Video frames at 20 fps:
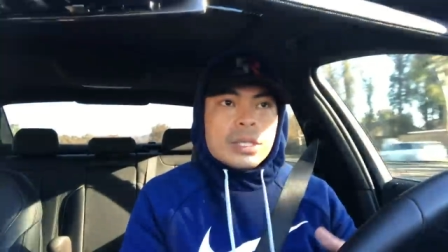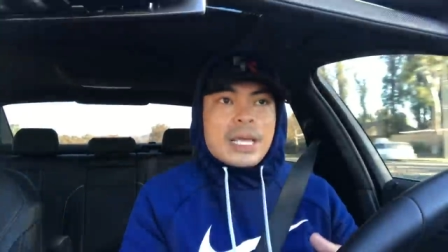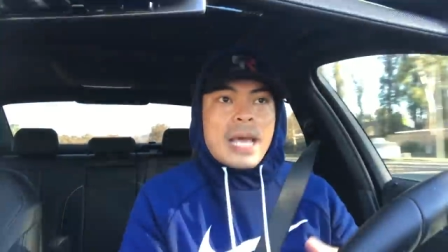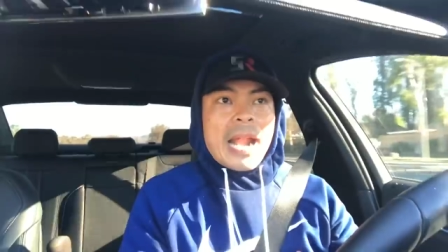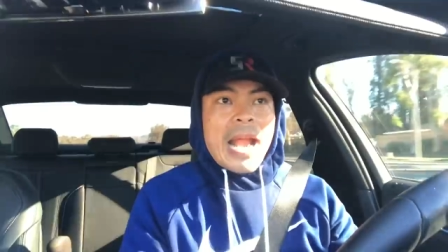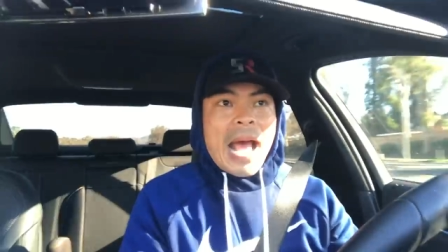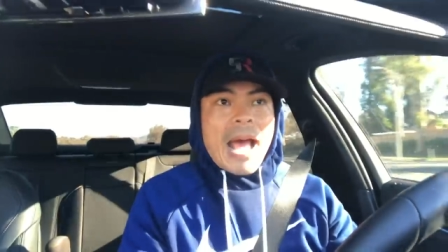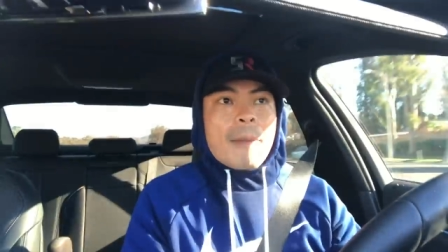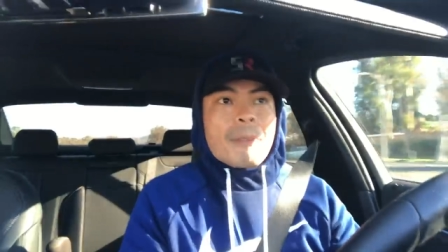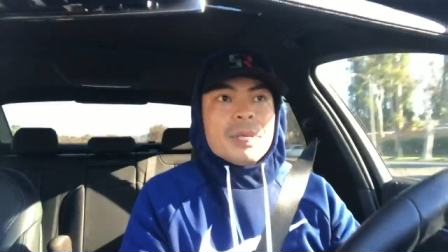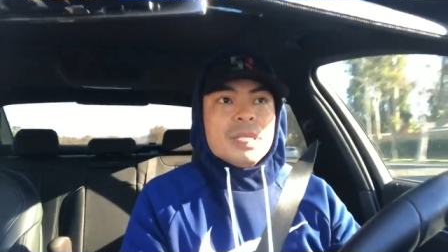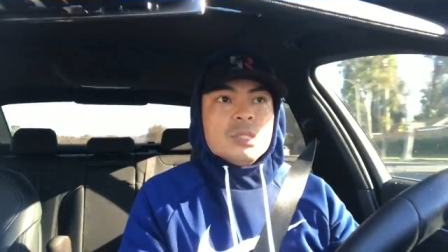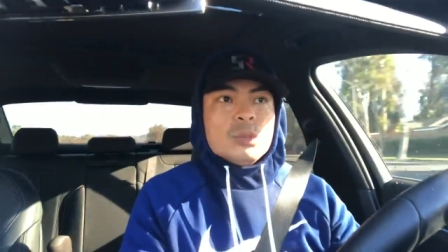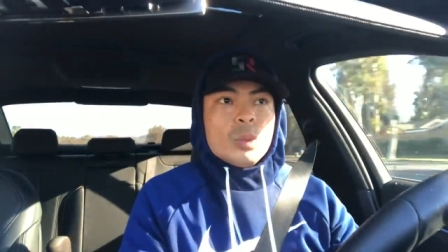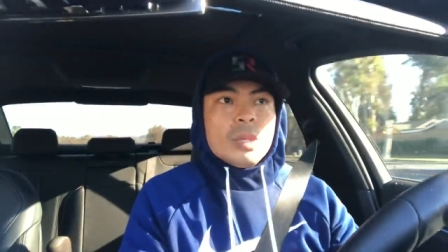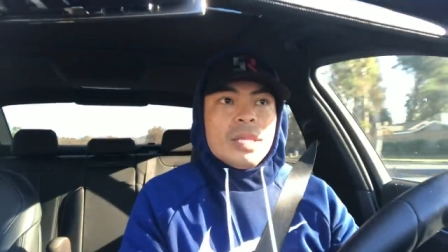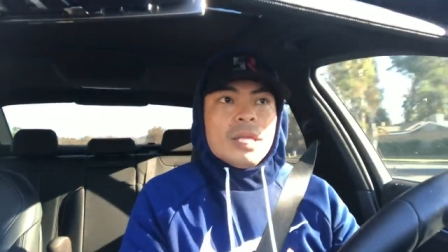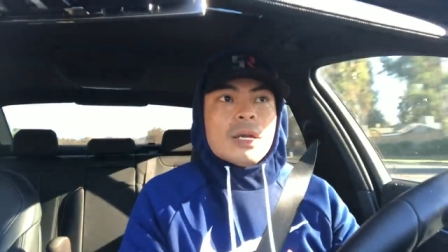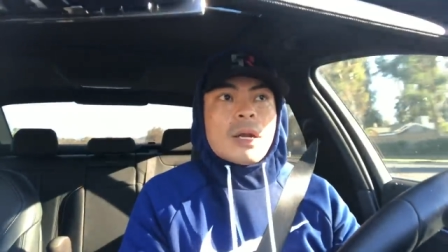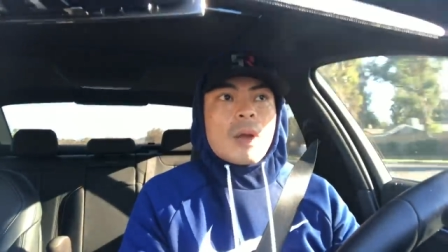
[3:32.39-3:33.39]
that happens
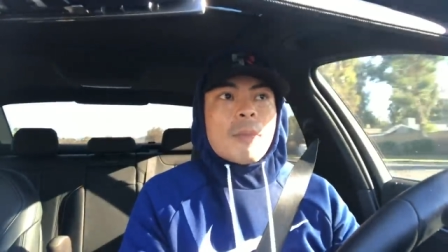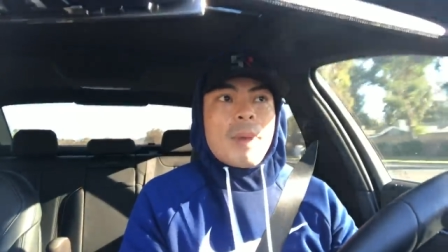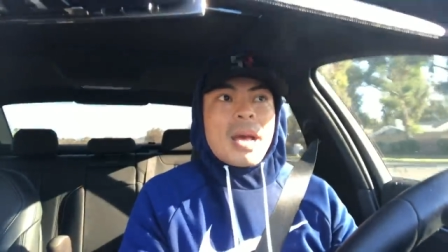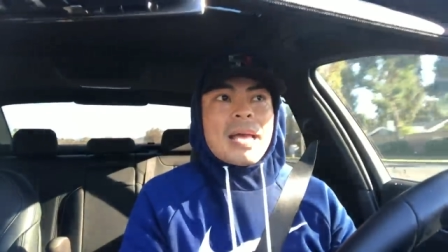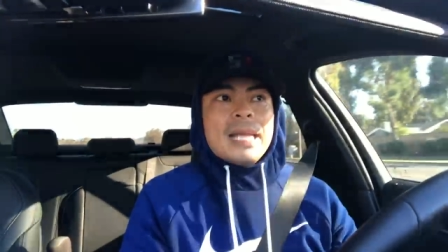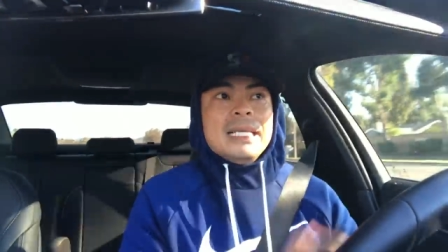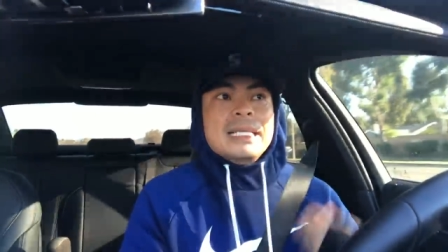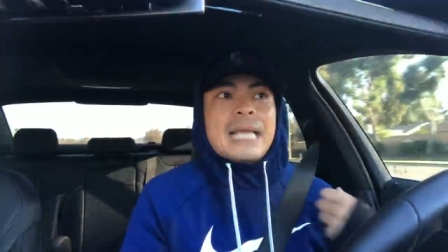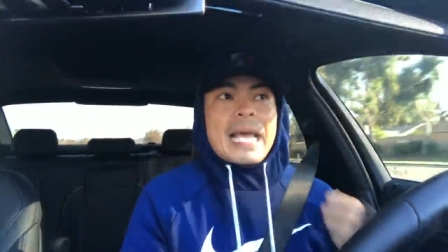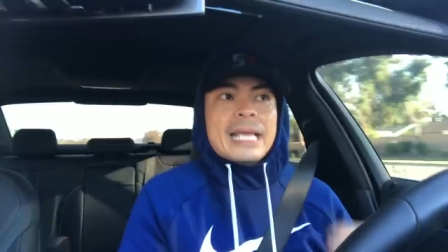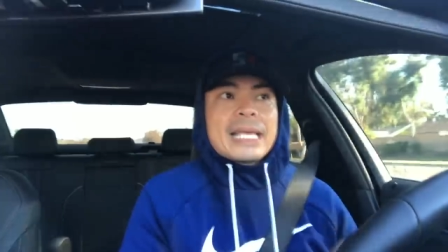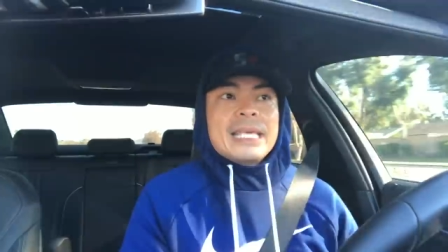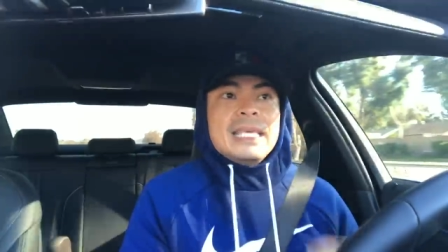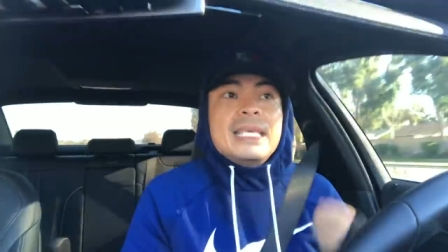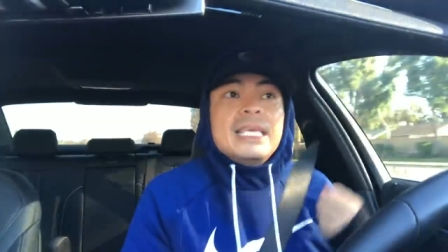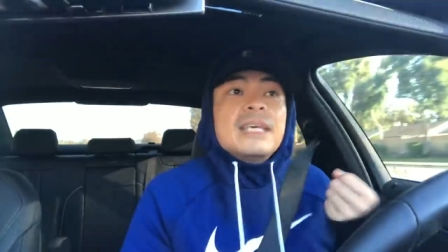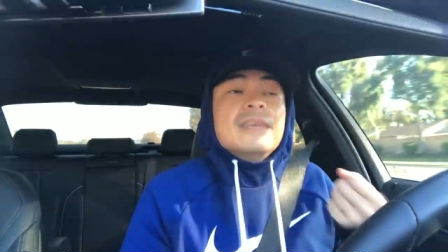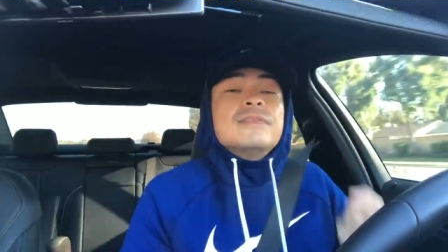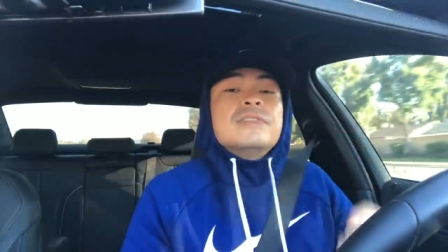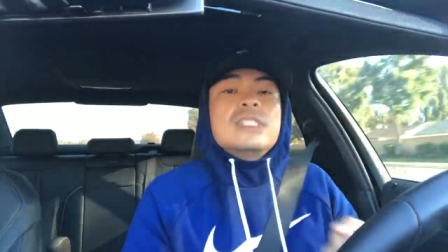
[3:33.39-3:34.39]
within our body that
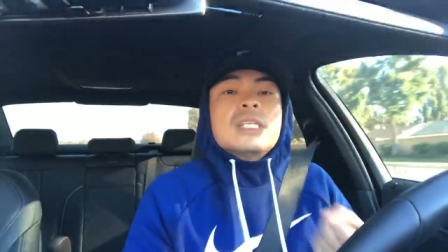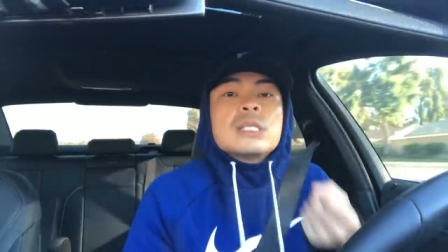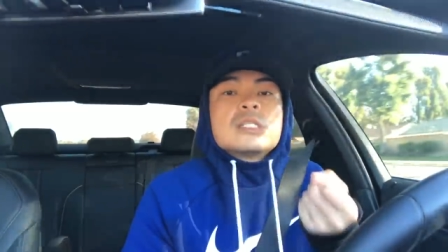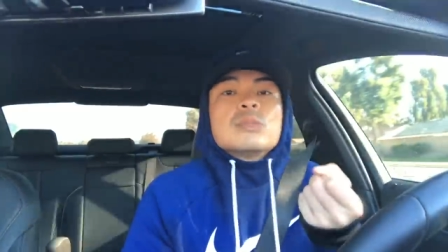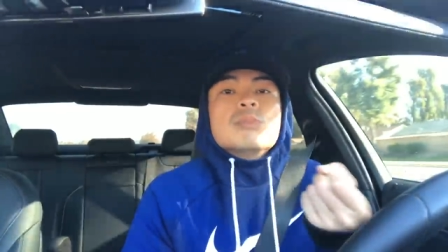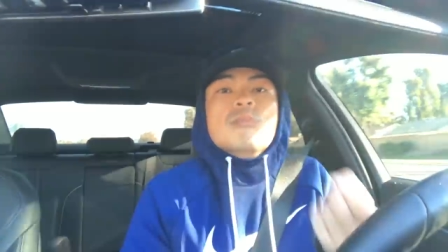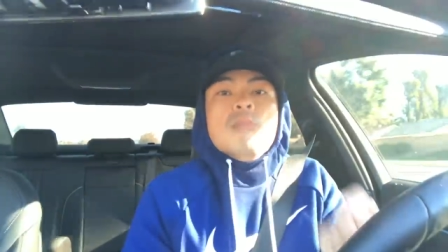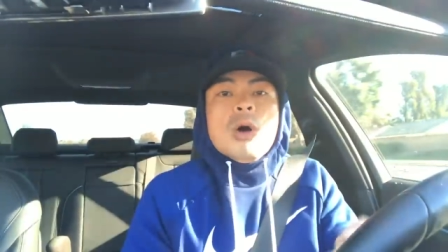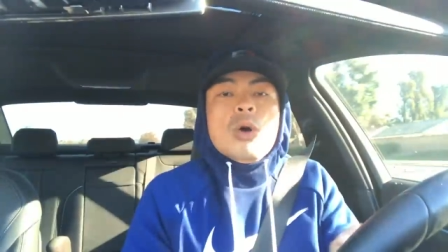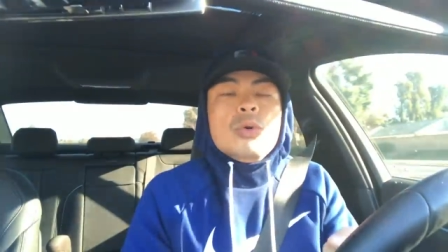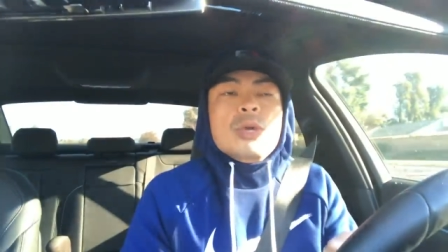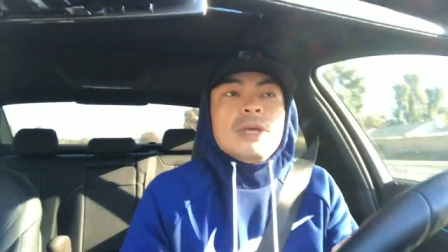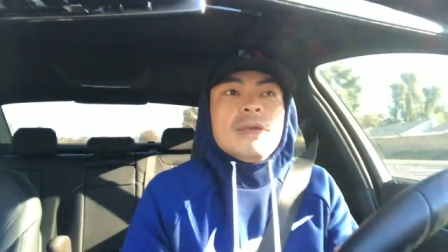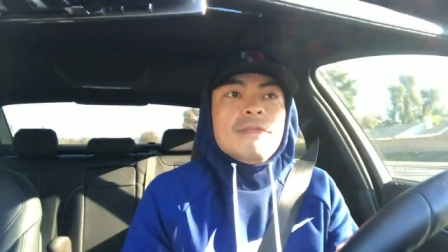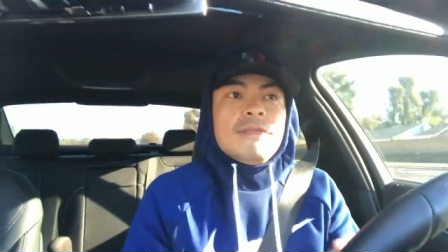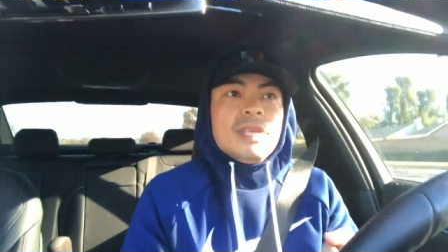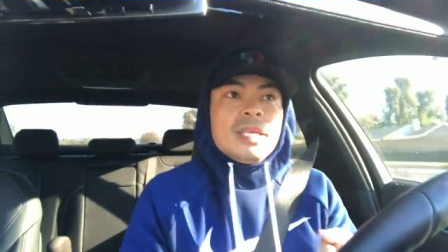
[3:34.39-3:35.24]
gives us motive.